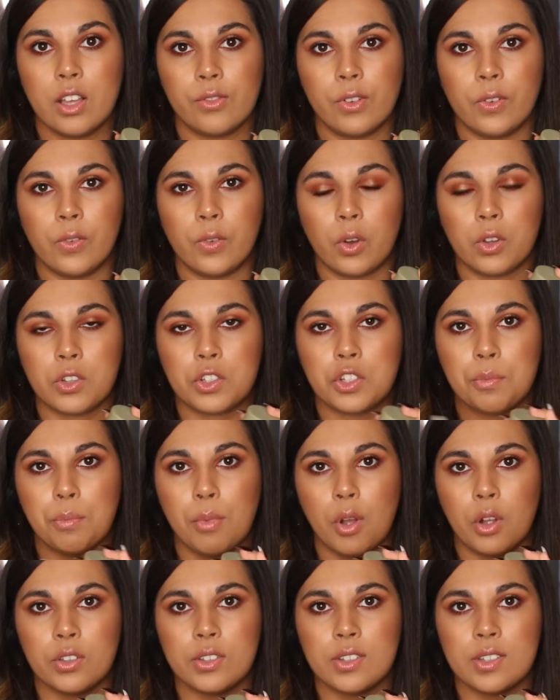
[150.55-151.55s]
If you've got
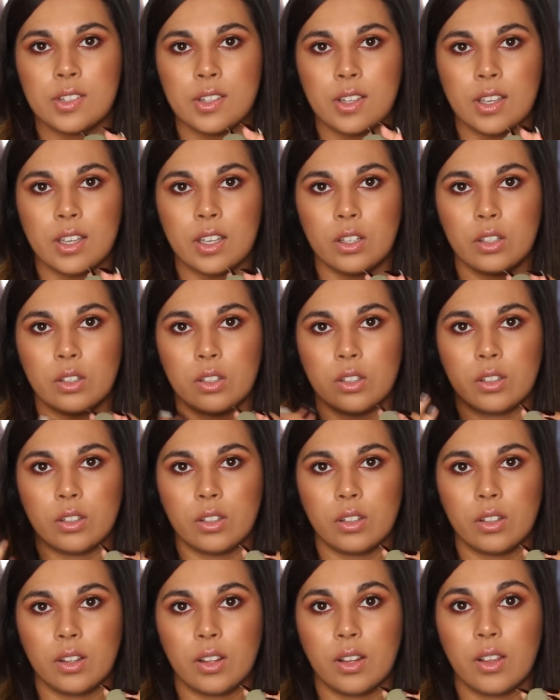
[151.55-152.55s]
spots,
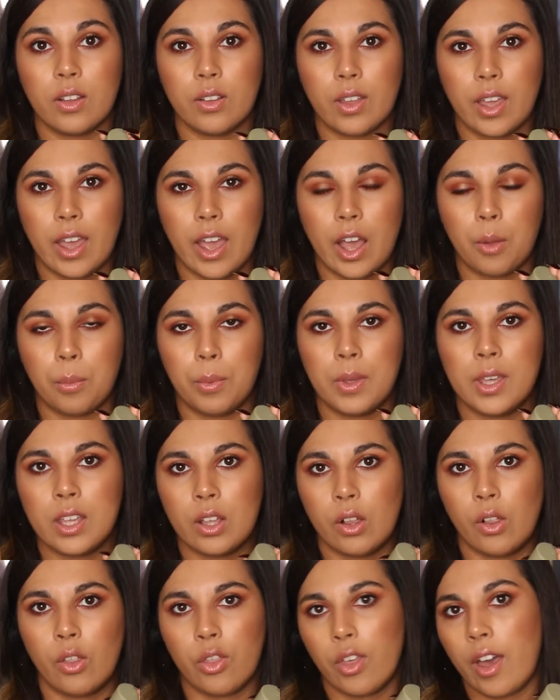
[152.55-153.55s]
it'll help
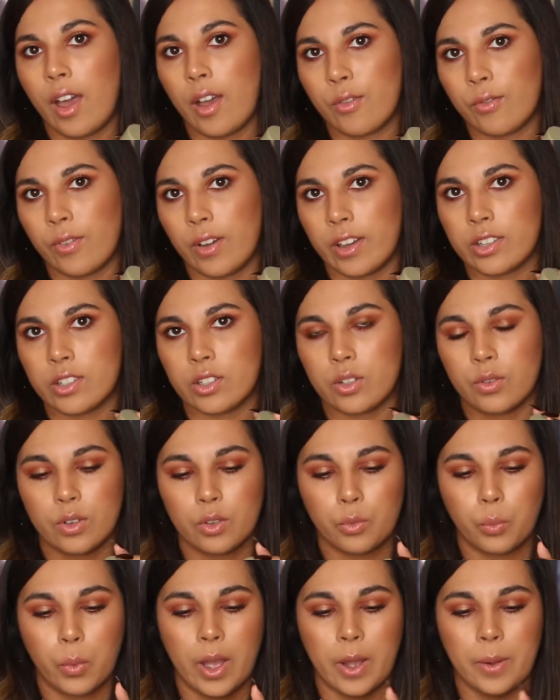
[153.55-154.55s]
heal that faster
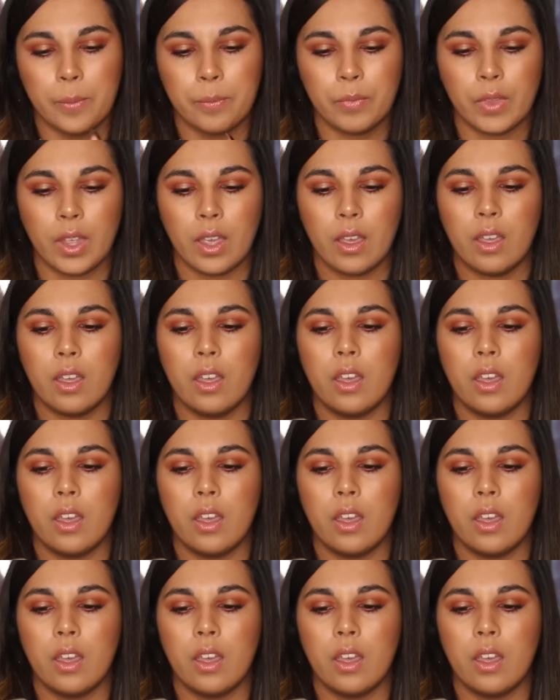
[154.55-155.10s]
as well.